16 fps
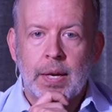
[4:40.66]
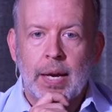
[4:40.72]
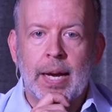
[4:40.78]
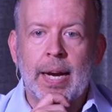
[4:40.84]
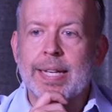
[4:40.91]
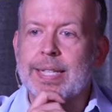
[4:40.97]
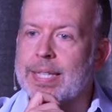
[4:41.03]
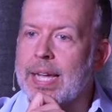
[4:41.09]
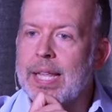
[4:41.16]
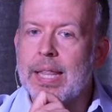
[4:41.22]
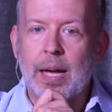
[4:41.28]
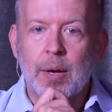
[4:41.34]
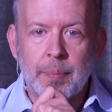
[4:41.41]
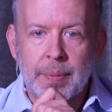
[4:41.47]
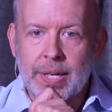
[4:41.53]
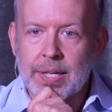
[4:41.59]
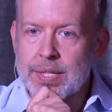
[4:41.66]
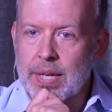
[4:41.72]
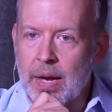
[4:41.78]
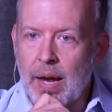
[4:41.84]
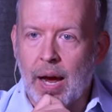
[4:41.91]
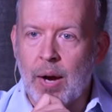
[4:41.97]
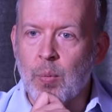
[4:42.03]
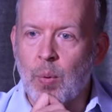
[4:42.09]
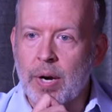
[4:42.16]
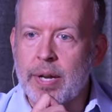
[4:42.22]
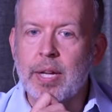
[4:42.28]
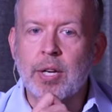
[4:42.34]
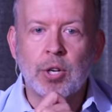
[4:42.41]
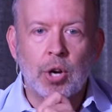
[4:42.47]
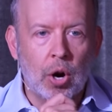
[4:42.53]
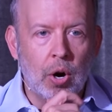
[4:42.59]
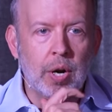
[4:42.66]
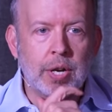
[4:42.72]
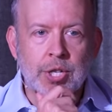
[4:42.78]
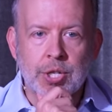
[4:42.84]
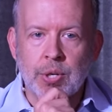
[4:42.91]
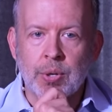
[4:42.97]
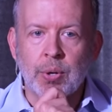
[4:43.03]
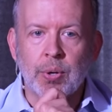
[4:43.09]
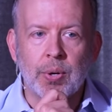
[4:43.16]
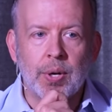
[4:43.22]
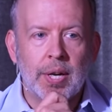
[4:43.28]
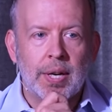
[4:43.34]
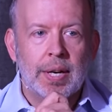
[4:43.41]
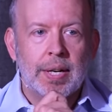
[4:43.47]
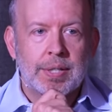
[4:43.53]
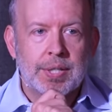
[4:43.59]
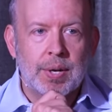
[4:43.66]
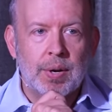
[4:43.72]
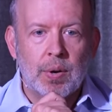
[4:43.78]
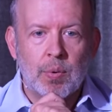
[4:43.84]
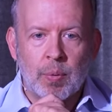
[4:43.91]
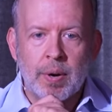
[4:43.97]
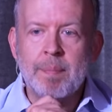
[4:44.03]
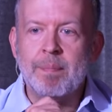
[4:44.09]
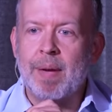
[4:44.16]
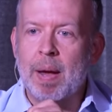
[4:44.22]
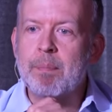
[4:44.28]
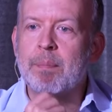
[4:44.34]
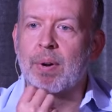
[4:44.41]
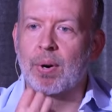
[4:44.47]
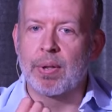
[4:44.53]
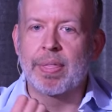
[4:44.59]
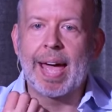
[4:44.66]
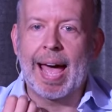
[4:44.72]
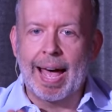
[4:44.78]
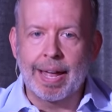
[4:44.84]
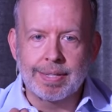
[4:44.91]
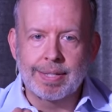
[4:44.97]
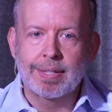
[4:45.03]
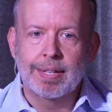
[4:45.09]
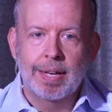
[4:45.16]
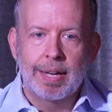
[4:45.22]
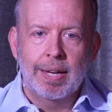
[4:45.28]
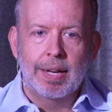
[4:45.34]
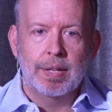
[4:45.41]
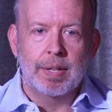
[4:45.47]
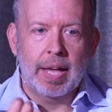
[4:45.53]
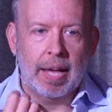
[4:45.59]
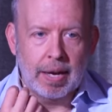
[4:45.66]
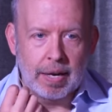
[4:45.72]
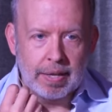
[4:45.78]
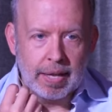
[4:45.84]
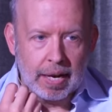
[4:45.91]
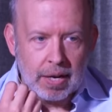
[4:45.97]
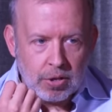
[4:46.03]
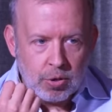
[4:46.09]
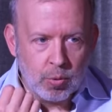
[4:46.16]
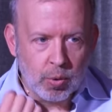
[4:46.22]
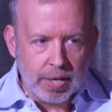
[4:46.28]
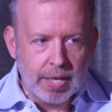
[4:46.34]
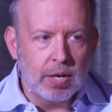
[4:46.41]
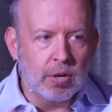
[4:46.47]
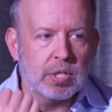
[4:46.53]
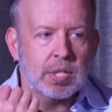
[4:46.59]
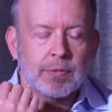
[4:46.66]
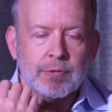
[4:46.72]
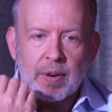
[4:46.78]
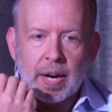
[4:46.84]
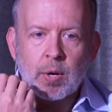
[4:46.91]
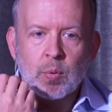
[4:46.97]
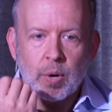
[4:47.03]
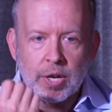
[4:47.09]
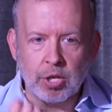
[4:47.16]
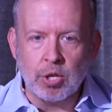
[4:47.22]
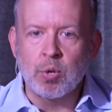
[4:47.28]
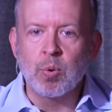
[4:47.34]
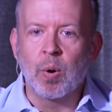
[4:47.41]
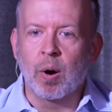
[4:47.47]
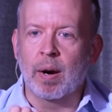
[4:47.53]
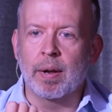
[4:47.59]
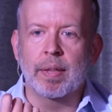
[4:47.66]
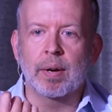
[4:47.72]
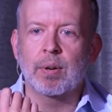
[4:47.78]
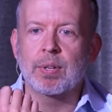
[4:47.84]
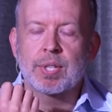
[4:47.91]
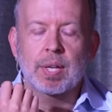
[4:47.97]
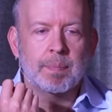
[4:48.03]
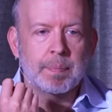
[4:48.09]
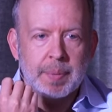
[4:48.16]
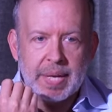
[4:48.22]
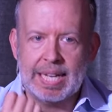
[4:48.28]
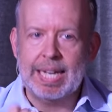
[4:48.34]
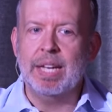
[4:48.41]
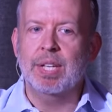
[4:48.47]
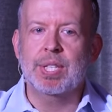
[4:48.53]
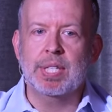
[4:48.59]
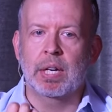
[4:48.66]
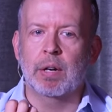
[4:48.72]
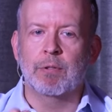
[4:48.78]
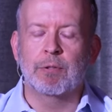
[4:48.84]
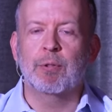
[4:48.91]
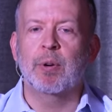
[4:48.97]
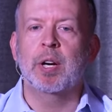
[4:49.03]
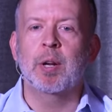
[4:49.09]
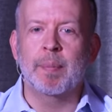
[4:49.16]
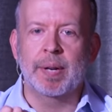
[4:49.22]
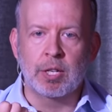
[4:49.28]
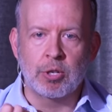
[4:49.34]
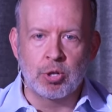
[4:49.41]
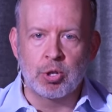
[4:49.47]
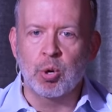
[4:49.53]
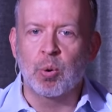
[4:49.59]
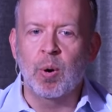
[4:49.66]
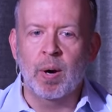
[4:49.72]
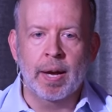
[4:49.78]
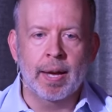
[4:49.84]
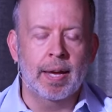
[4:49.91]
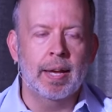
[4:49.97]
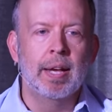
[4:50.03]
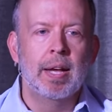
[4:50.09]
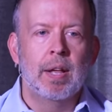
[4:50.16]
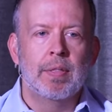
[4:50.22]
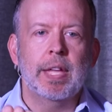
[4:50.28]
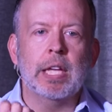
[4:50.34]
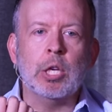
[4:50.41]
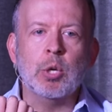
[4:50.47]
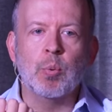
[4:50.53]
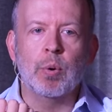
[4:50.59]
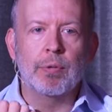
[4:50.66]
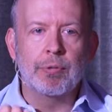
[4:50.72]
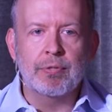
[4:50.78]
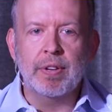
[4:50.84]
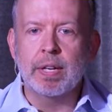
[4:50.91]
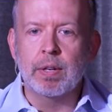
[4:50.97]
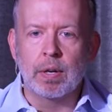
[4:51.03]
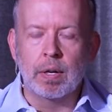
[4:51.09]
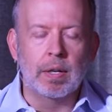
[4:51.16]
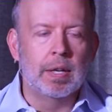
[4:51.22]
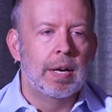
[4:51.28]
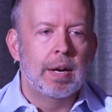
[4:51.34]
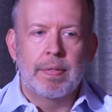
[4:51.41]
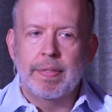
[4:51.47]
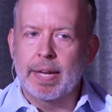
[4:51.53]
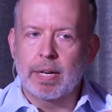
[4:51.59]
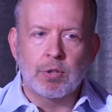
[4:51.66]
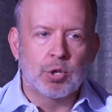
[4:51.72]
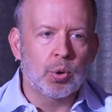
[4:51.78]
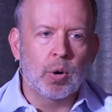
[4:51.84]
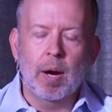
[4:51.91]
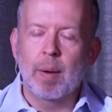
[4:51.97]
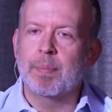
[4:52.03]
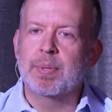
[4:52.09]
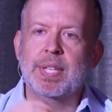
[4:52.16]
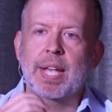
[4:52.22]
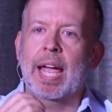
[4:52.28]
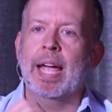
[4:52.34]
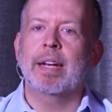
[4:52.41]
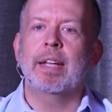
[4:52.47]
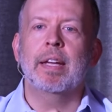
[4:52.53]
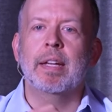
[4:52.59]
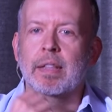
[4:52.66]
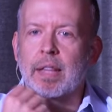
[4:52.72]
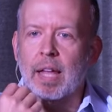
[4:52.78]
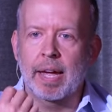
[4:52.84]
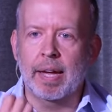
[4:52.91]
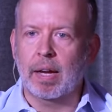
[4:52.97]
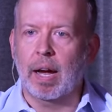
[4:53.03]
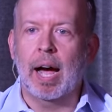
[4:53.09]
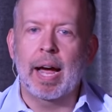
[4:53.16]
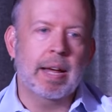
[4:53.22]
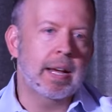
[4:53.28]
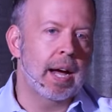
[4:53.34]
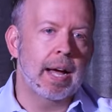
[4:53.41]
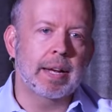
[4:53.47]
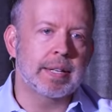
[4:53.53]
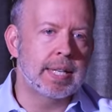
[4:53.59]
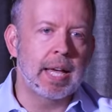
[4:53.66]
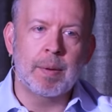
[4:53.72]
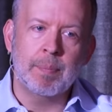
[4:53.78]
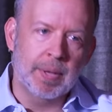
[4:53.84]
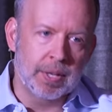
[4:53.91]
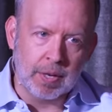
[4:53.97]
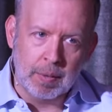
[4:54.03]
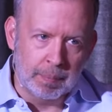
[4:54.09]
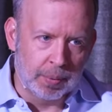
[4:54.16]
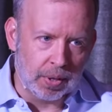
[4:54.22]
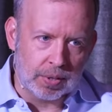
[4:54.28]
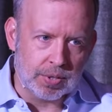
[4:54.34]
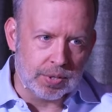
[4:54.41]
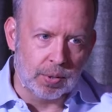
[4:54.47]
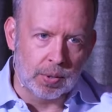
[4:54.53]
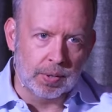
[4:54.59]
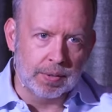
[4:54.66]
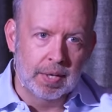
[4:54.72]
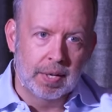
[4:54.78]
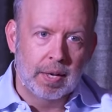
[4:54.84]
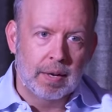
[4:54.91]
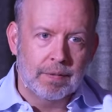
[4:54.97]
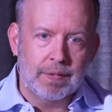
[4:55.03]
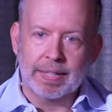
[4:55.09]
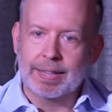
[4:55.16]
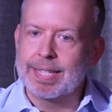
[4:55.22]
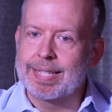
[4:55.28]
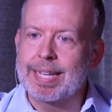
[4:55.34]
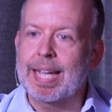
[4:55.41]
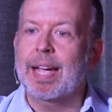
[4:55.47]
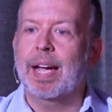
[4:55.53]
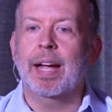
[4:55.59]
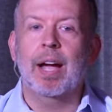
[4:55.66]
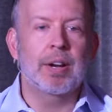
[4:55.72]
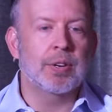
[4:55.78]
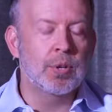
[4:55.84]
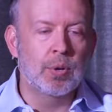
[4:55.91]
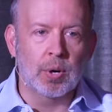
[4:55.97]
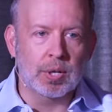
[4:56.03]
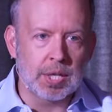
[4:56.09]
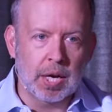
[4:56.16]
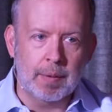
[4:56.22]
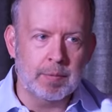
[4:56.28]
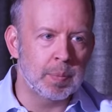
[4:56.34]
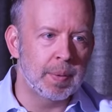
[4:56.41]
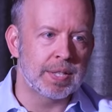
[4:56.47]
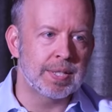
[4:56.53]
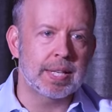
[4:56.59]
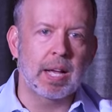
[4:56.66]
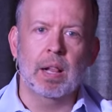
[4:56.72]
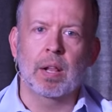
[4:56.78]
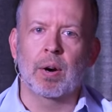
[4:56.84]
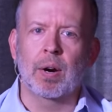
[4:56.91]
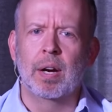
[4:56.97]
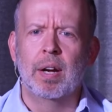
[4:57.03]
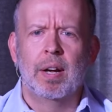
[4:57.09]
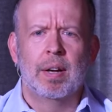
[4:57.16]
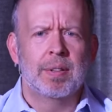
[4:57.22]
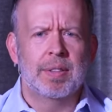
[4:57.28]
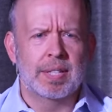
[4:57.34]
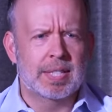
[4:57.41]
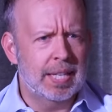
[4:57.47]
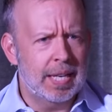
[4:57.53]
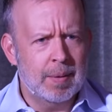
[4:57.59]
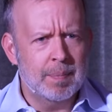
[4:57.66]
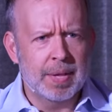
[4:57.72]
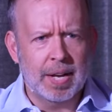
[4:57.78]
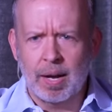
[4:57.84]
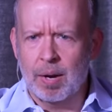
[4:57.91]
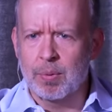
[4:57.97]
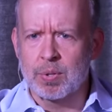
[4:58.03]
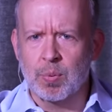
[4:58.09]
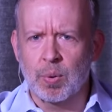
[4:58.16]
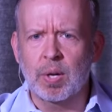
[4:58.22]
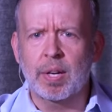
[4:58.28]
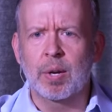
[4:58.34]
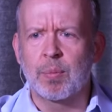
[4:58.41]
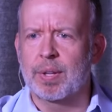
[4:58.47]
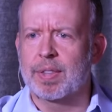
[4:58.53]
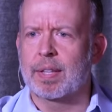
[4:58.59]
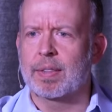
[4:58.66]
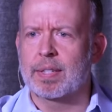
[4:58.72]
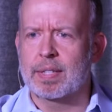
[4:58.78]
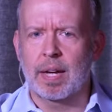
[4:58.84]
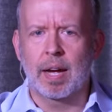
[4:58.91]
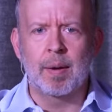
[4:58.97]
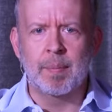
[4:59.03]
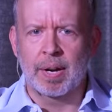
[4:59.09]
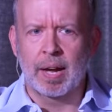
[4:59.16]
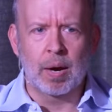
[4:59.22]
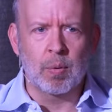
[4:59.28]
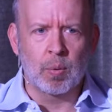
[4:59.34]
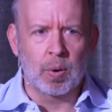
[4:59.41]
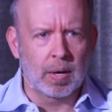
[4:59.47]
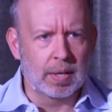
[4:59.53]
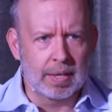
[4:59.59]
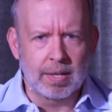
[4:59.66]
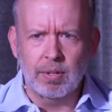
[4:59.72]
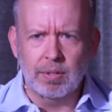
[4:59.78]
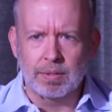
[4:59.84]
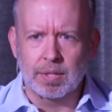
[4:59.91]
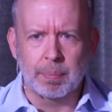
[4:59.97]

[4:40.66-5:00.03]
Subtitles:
And I say that because I want to encourage you to remember that, that you're here to find what you are. There is a peace and a freedom and a joy that you will feel that trumps any, like, I got 10 million books sold. In fact, the day I got New York Times bestseller, the team that I was working with at the time and I were a little